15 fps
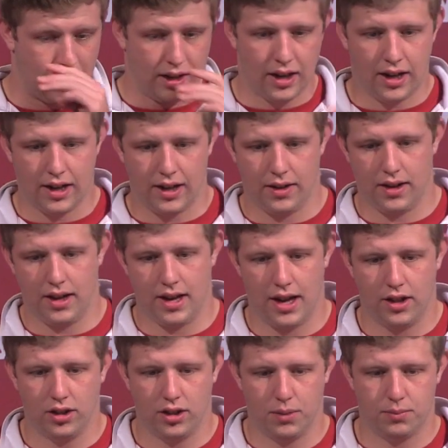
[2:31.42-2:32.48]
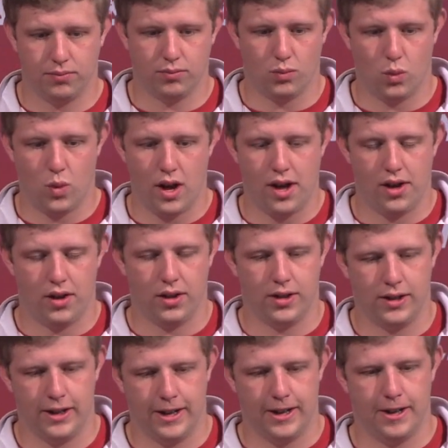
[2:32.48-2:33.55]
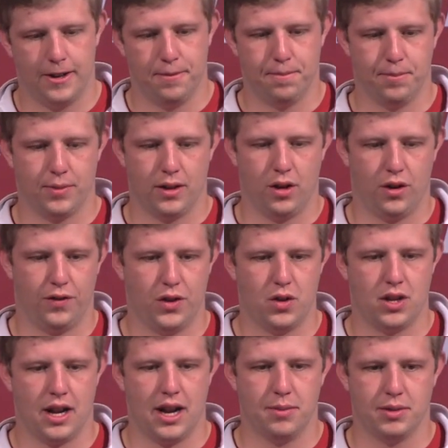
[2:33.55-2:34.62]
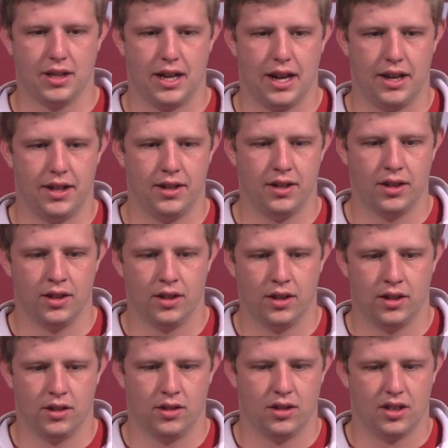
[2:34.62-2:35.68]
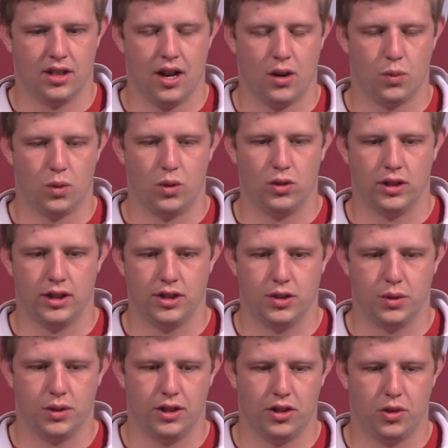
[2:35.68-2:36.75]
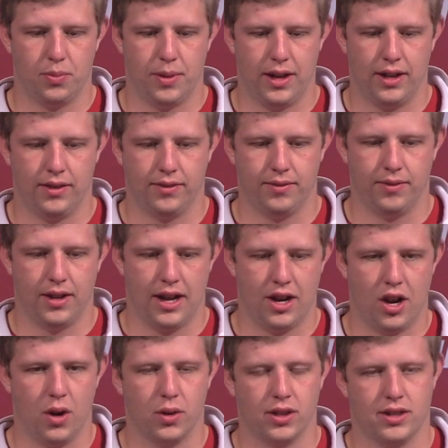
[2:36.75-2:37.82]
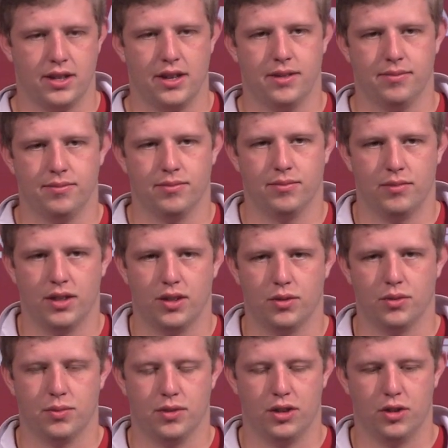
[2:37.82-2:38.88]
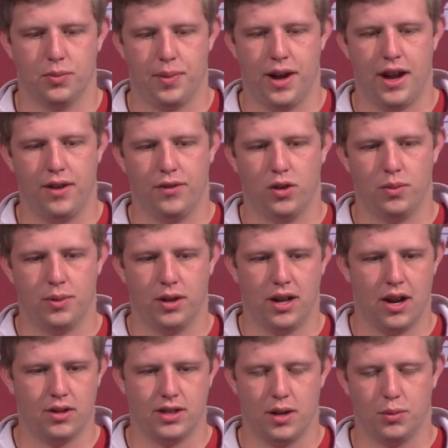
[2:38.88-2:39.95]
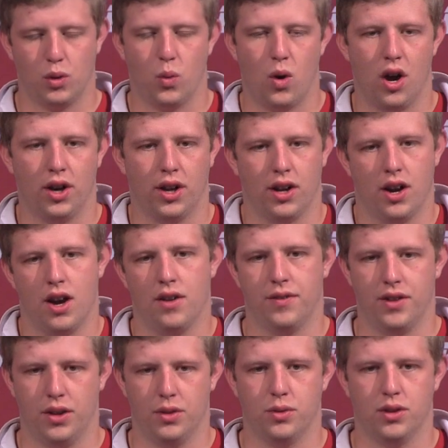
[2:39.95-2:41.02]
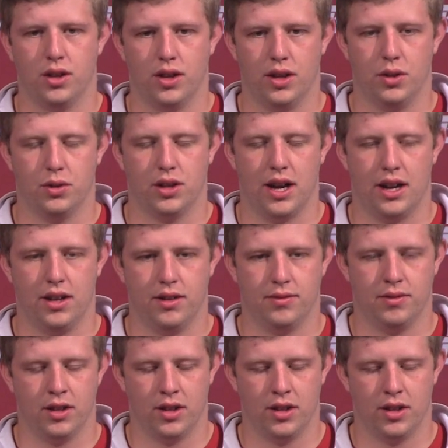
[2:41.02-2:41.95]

It held up well. There were a few times it kind of got rolled into a little bit, and I noticed it. It was a little painful, but I was able to walk it off, and it would kind